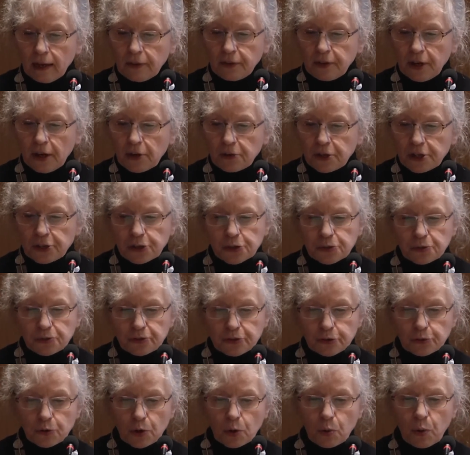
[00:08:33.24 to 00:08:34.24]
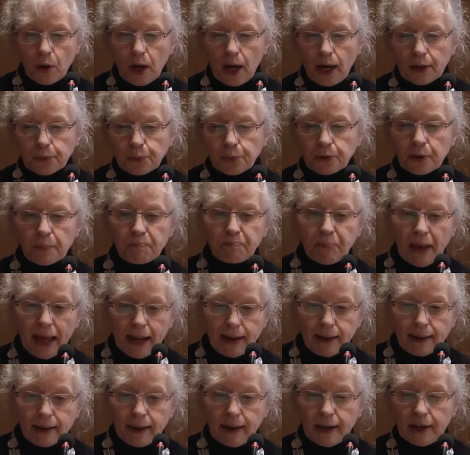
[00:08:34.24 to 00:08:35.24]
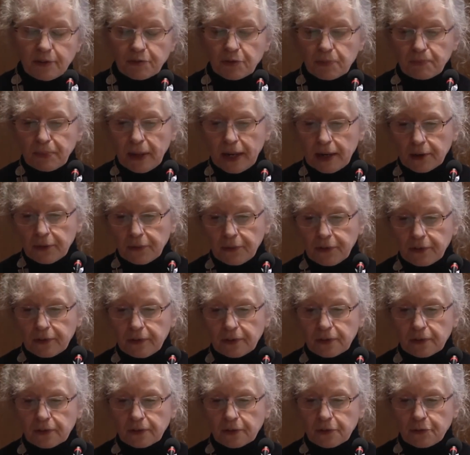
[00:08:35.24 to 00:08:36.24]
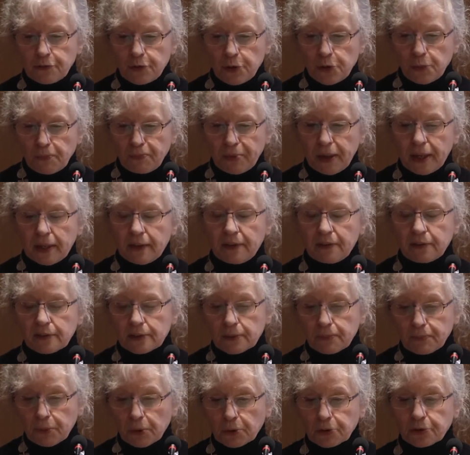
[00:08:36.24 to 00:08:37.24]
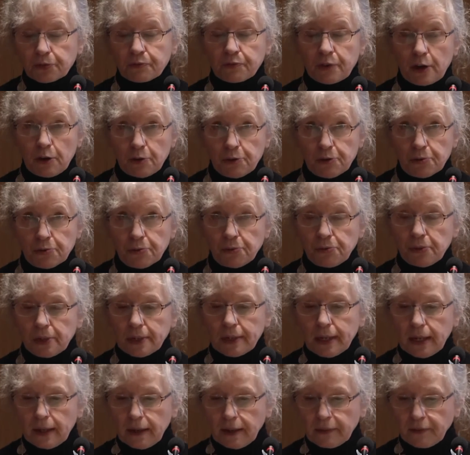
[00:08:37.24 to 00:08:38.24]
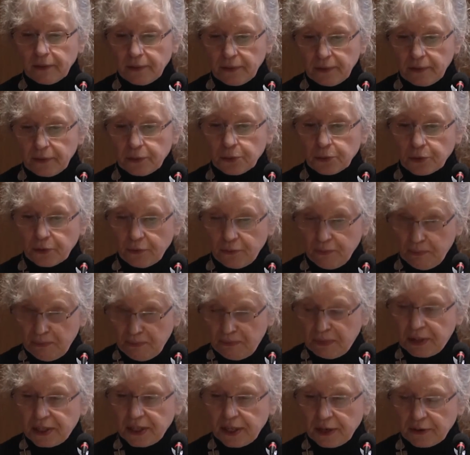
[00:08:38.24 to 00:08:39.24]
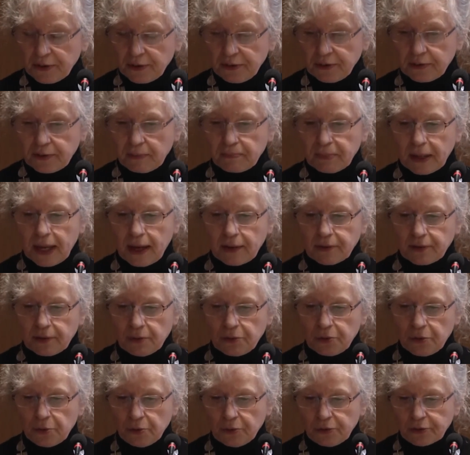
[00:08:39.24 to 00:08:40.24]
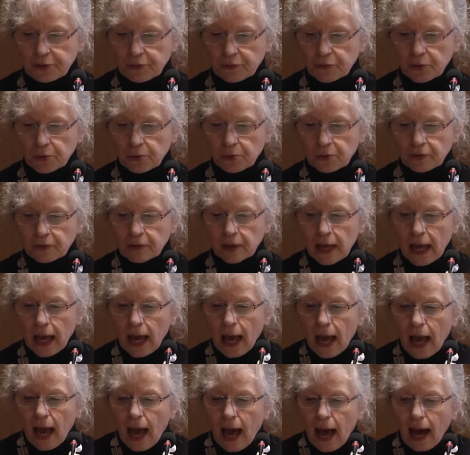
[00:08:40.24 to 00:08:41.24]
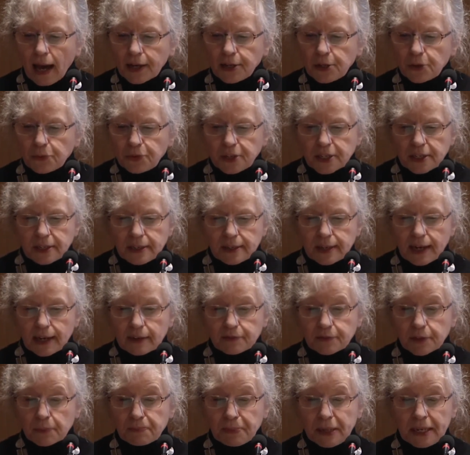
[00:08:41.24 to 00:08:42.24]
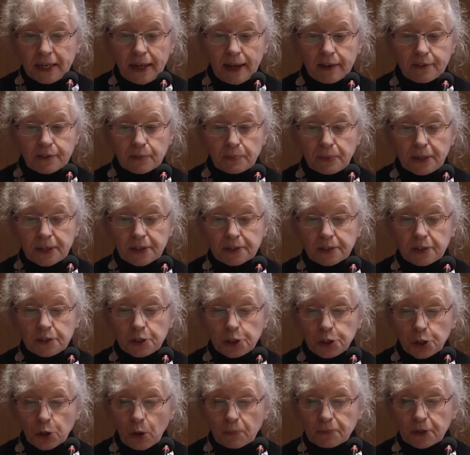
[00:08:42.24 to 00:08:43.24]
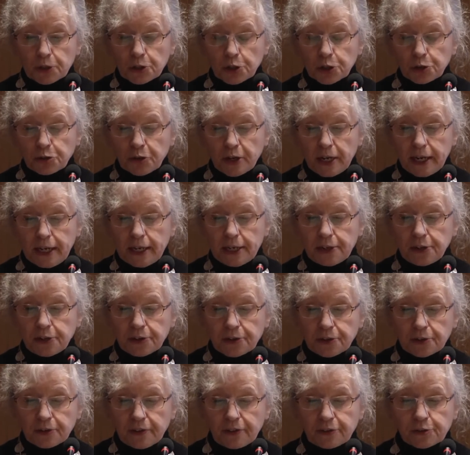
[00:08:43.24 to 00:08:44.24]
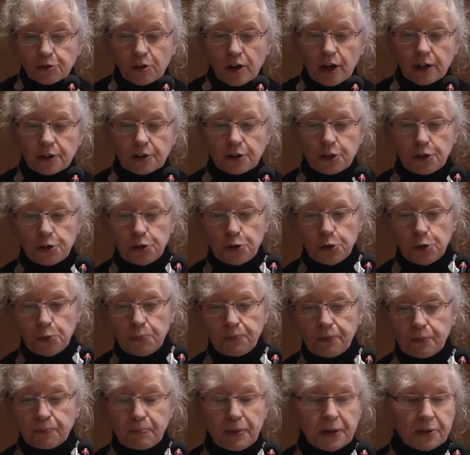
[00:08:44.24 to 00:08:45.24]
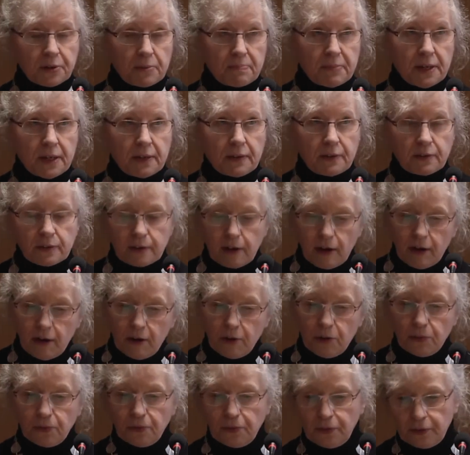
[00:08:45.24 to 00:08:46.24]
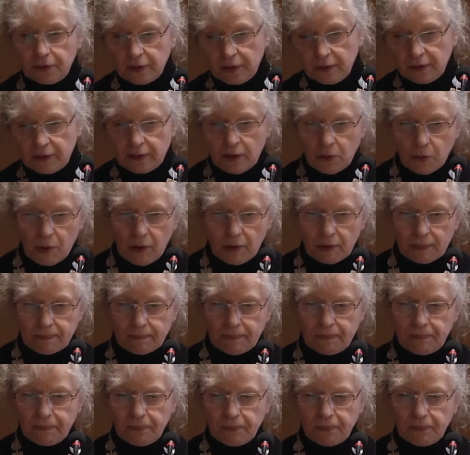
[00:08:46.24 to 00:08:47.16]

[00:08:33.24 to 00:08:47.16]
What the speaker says: The only tools required were a penknife, a pair of scissors, a few pins, and a pot of glue, sort of materials that Picasso used, of course. And you didn't have to be an expert in geometry to construct cubes, pyramids, cones, and so on.